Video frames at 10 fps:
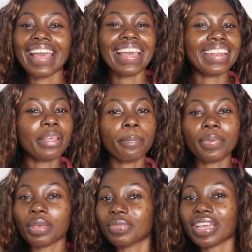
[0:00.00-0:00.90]
any
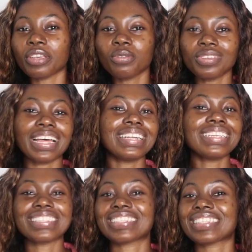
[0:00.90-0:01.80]
babe that you know that
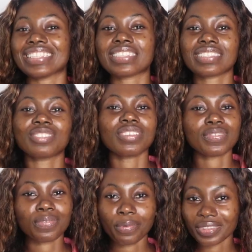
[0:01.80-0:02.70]
needs this,
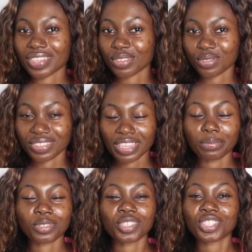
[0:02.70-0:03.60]
just forward this to
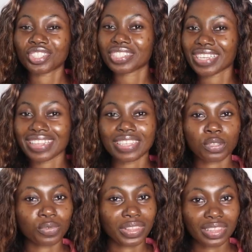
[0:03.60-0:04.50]
them. Just share
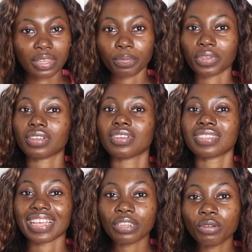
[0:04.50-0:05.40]
this with them,
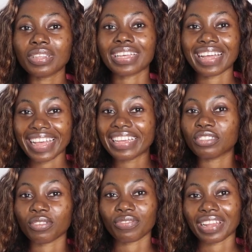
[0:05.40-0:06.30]
because I know the
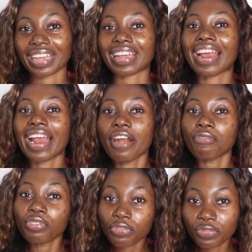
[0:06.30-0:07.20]
kind of like
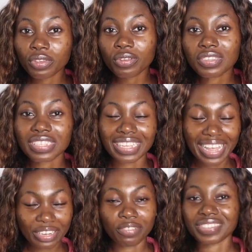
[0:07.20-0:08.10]
reviews, the
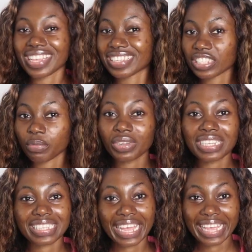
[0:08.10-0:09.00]
kind of
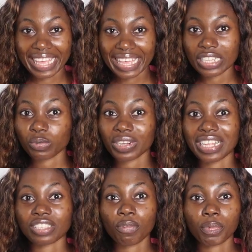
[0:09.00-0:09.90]
testimonies I get when
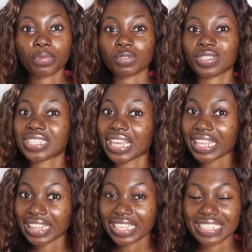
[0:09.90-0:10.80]
I tell people to
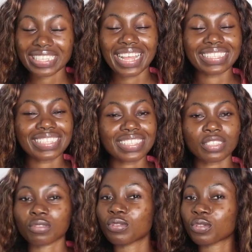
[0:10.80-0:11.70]
take this, and this
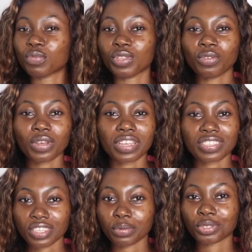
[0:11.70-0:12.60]
is going to be no
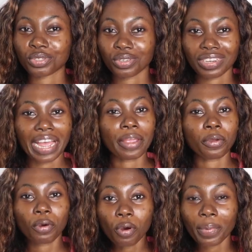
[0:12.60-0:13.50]
exception. I
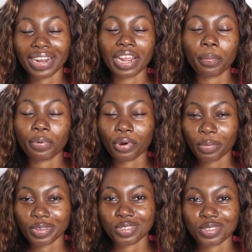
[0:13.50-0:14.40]
hope and I
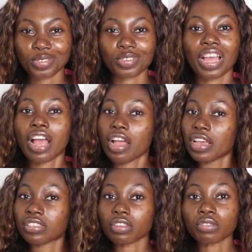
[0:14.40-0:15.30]
promise you.
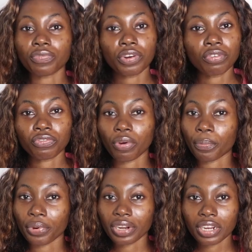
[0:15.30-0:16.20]
It's also very good for
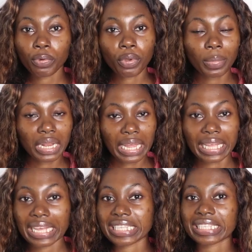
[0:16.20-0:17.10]
pregnant women,
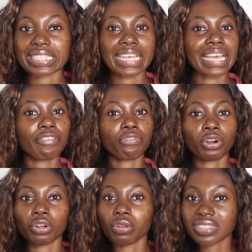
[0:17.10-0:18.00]
like I said,
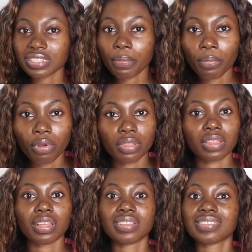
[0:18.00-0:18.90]
for nursing
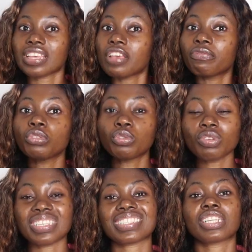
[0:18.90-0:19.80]
mothers, even
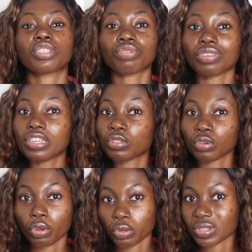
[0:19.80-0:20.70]
those that are trying
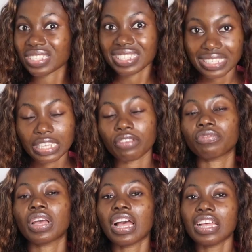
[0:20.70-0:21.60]
to
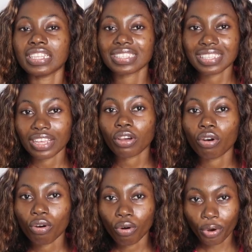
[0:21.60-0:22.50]
conceive. Take
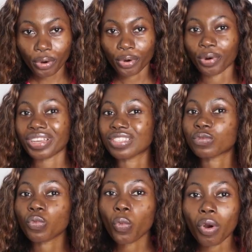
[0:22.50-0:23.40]
Okro.
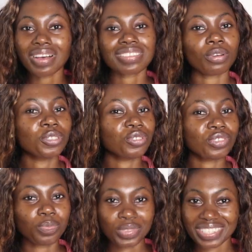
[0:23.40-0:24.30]
It works
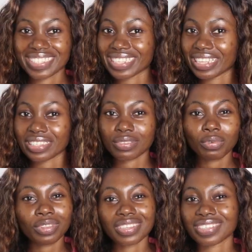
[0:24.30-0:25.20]
100%.
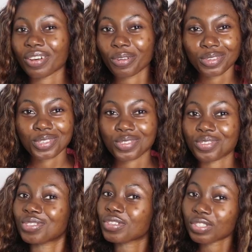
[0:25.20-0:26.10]
What does it cost
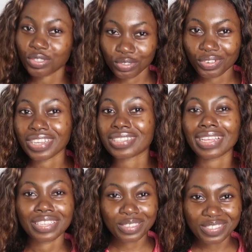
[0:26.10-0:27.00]
you? Just try
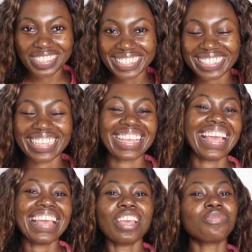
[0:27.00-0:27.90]
it and you'll see.
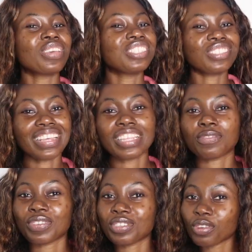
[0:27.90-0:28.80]
If you enjoyed
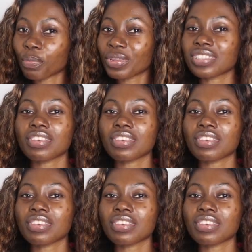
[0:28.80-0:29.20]
this video, please